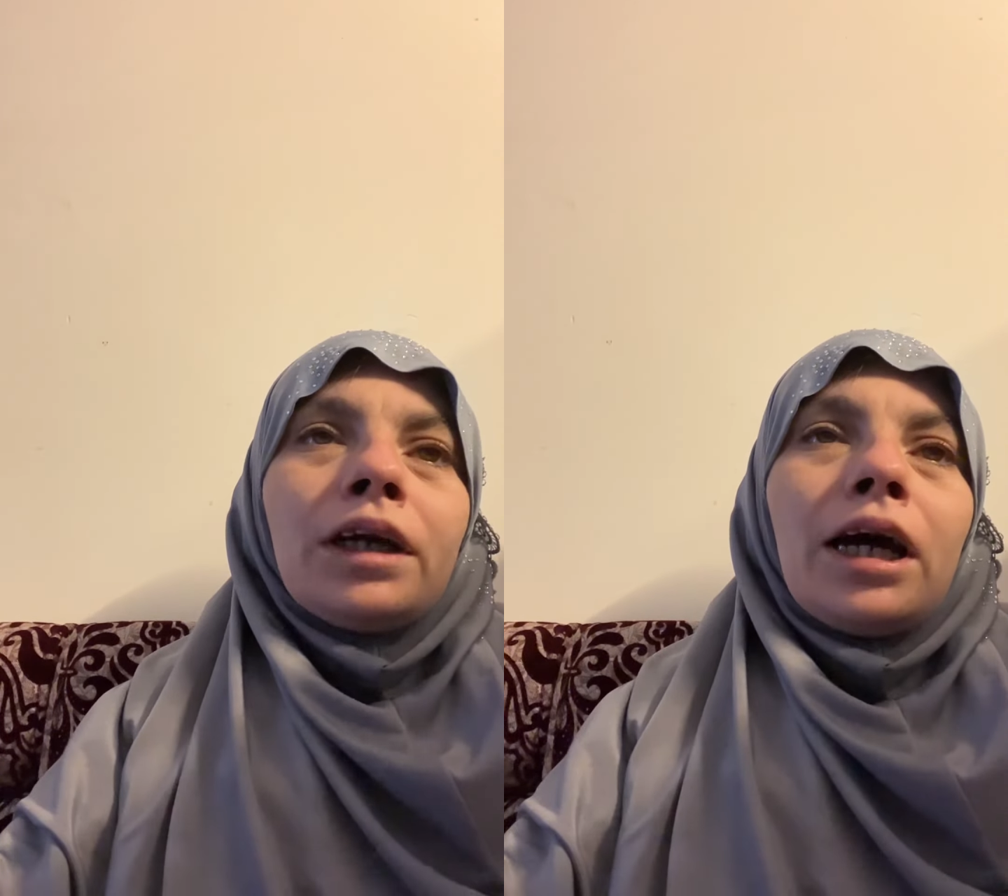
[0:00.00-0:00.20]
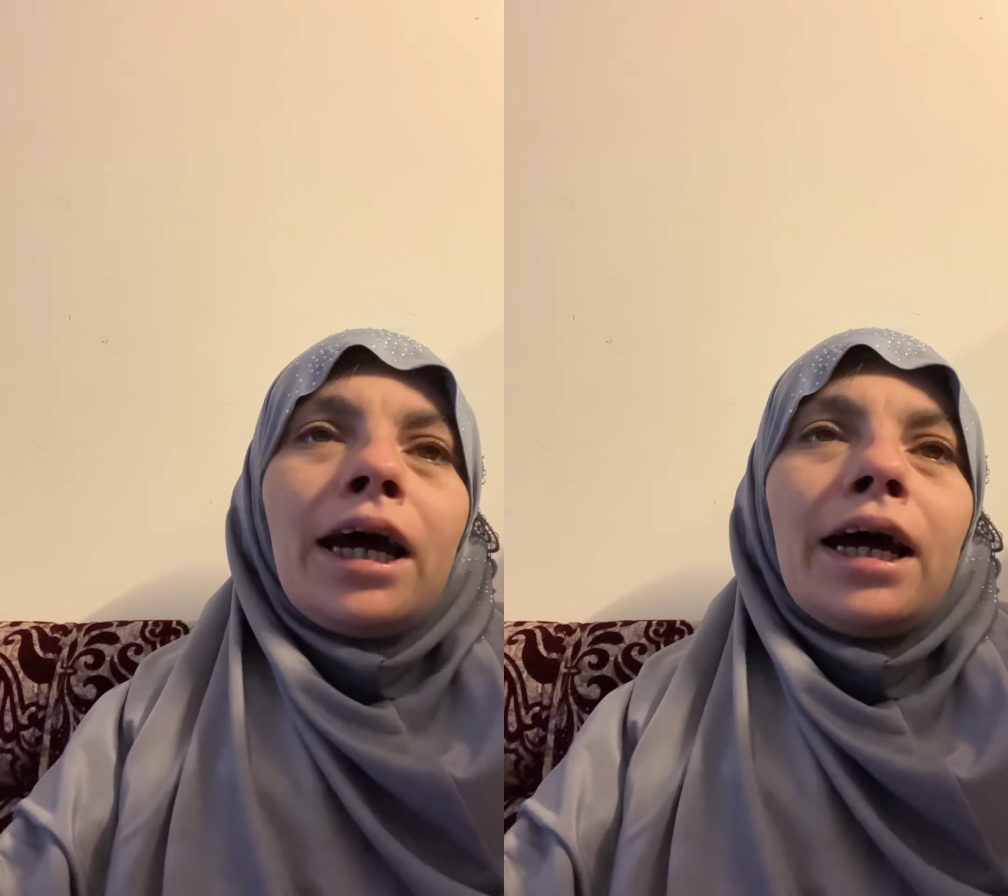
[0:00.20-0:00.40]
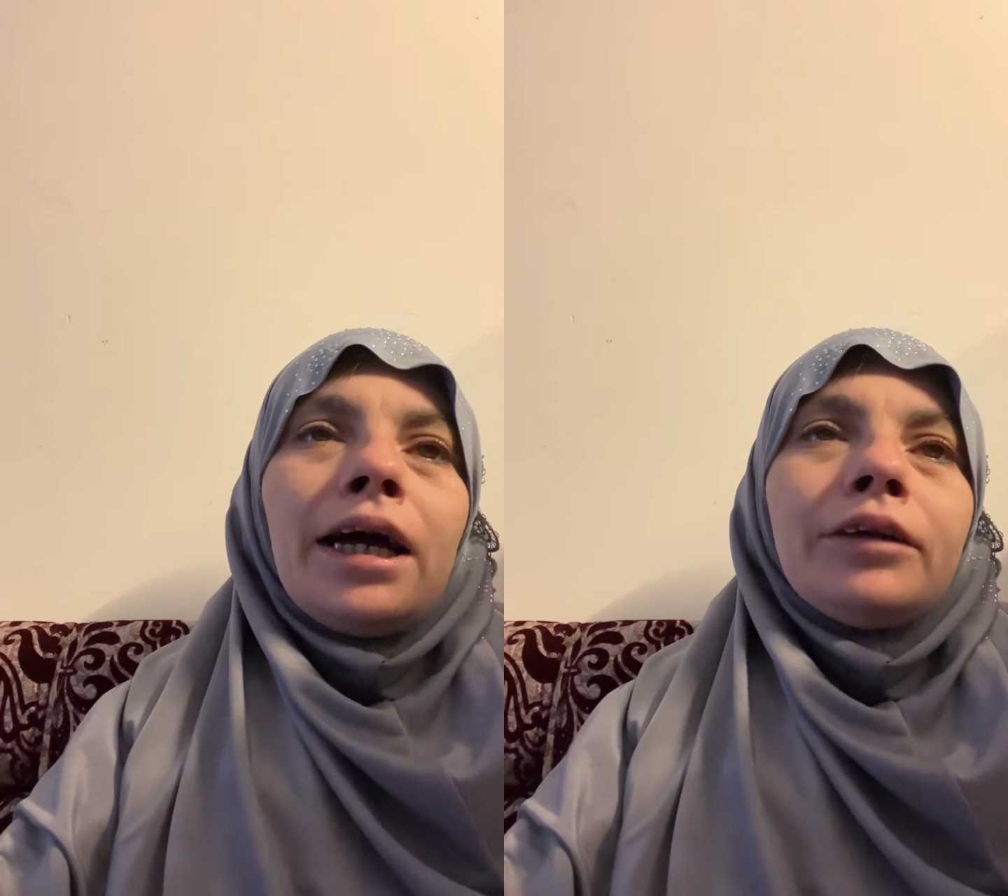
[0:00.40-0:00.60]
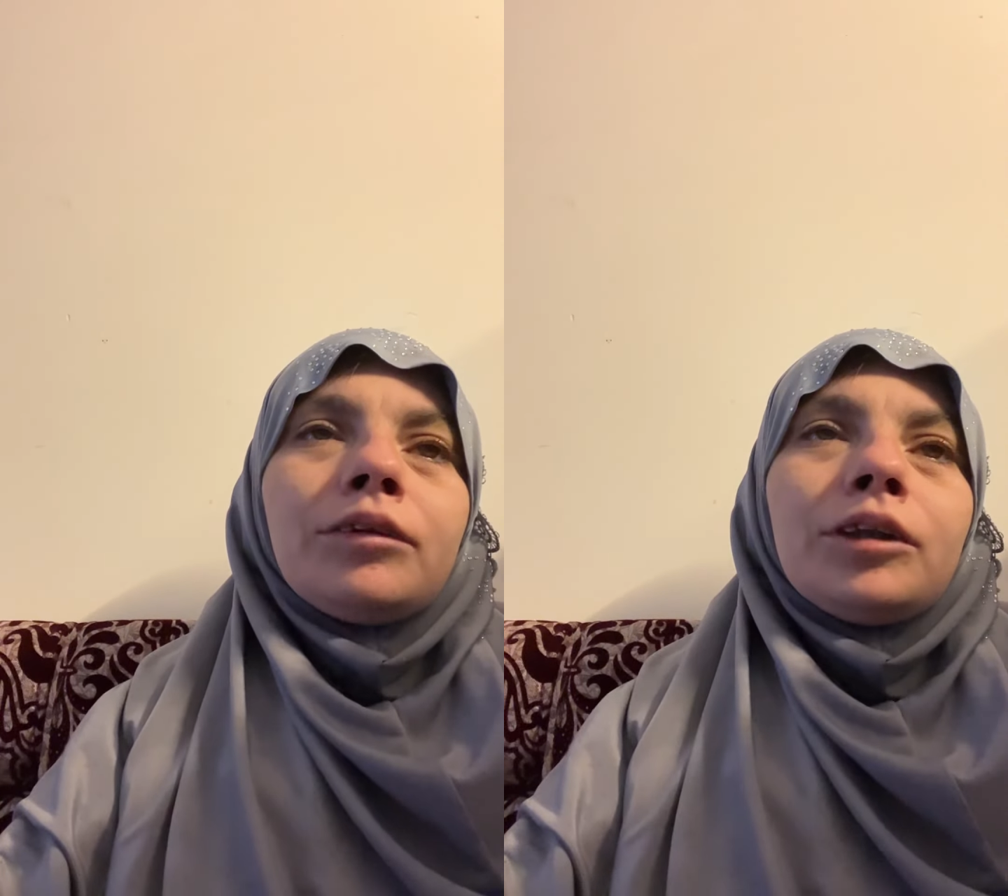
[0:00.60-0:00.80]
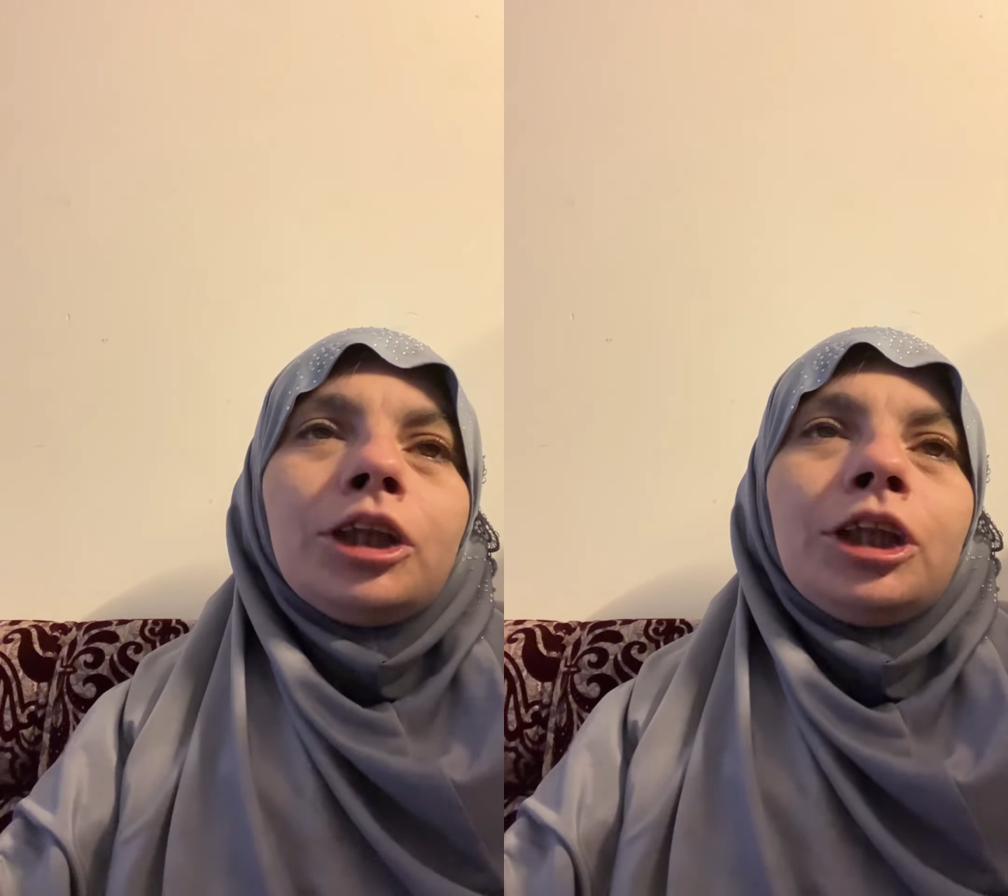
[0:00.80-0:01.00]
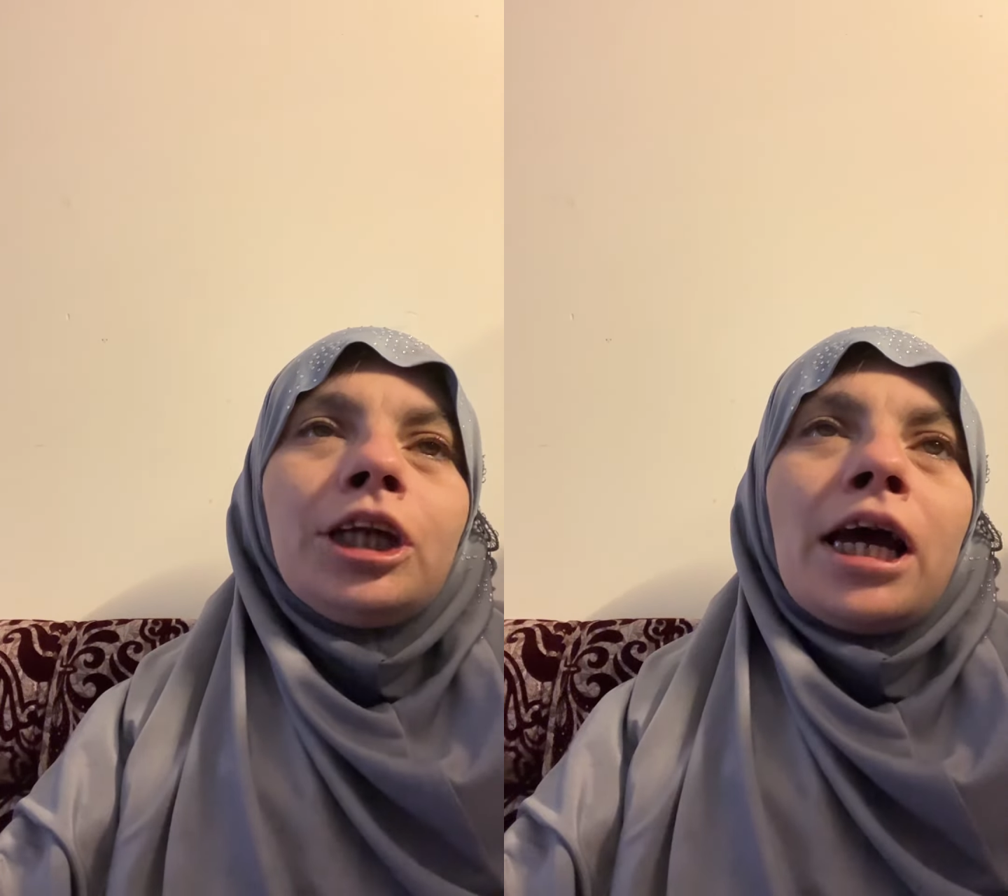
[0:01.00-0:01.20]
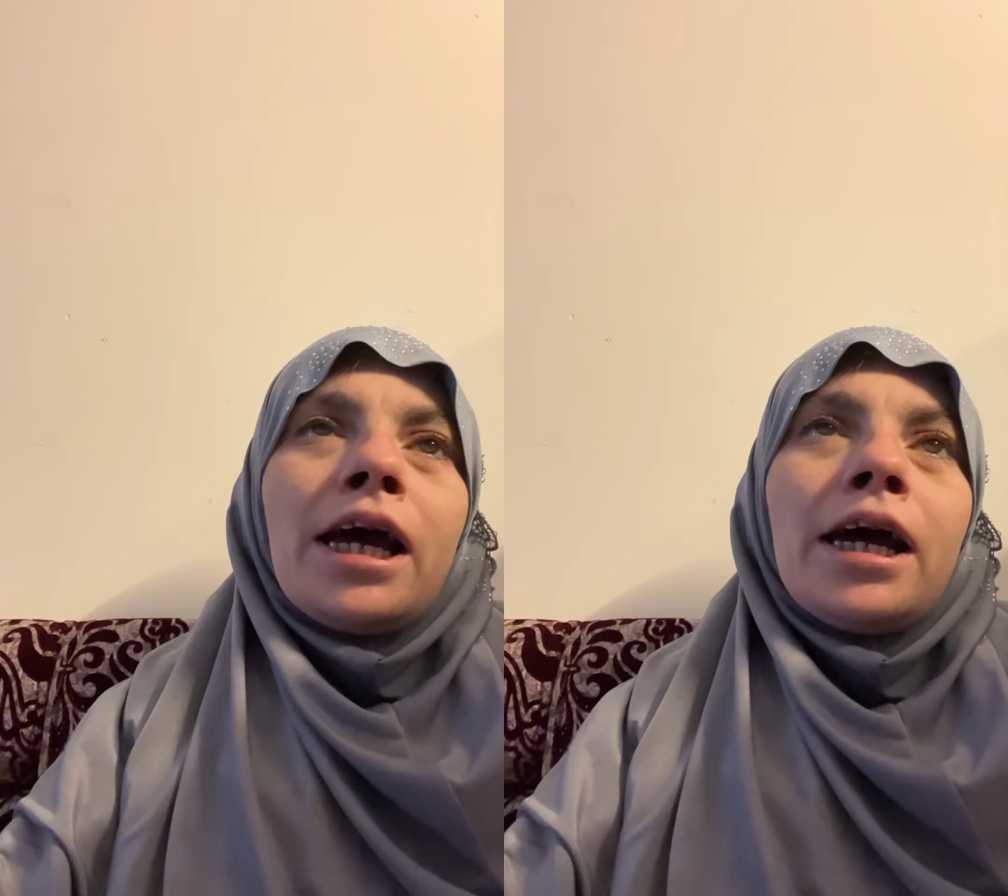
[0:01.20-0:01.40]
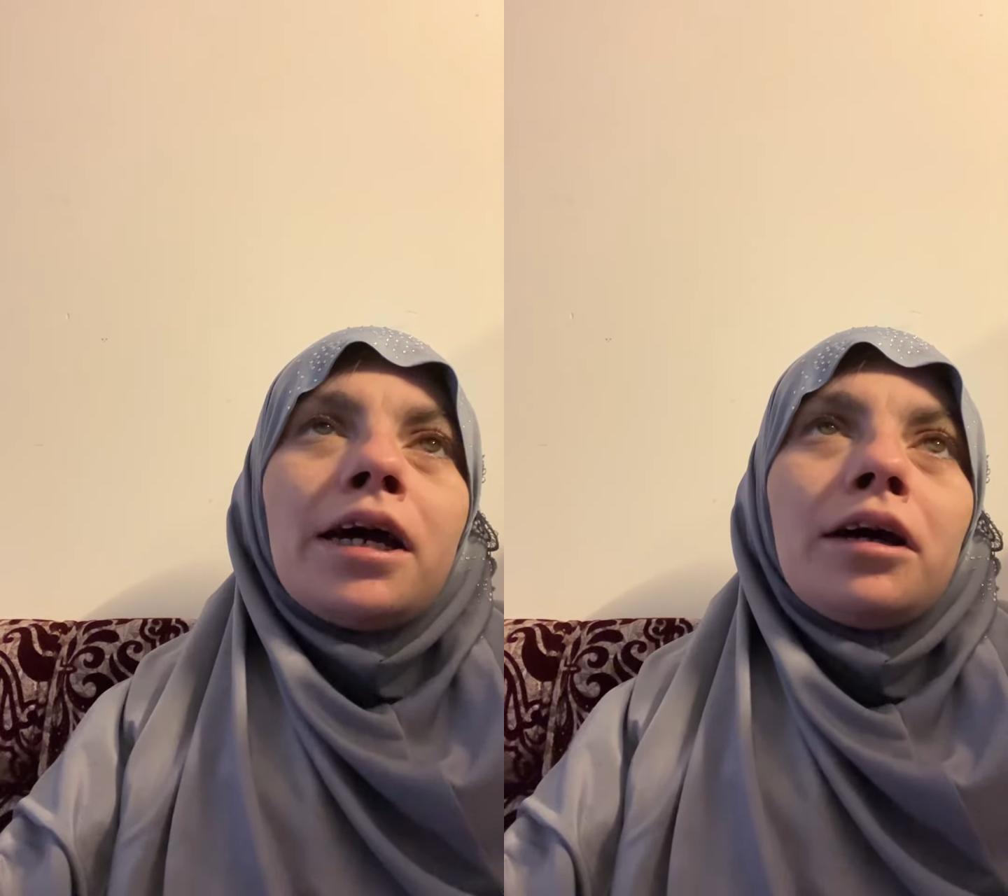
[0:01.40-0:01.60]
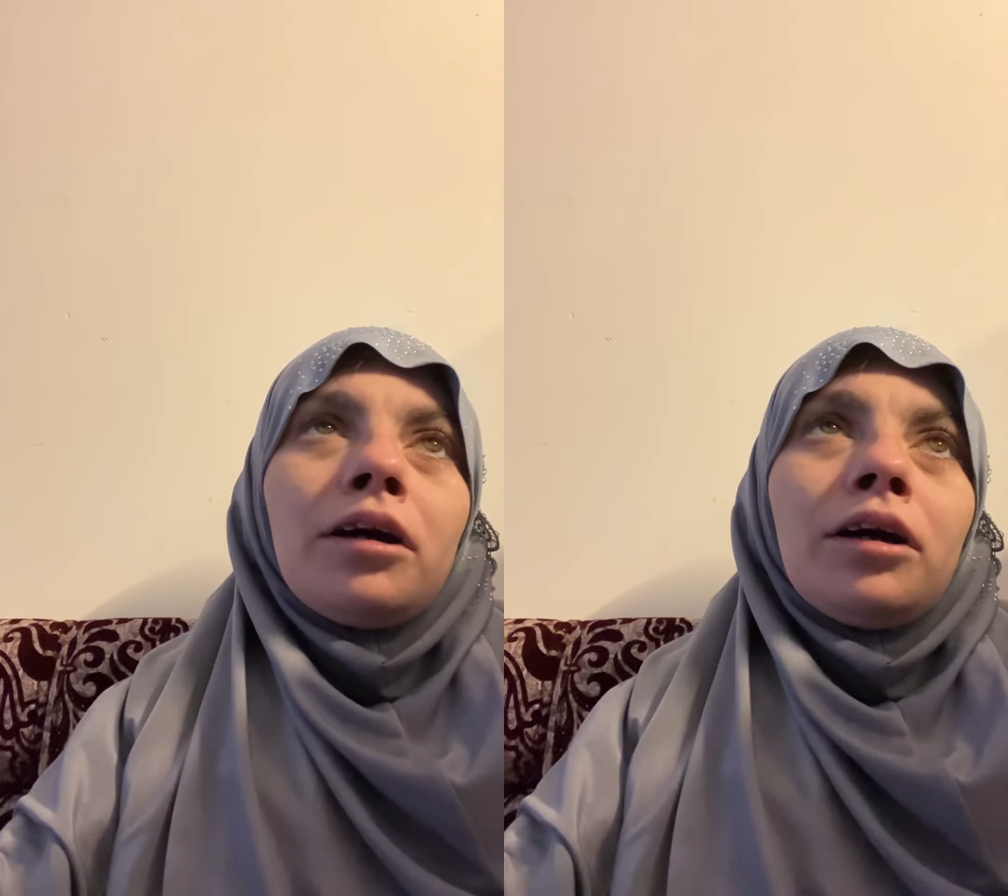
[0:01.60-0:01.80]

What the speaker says: and share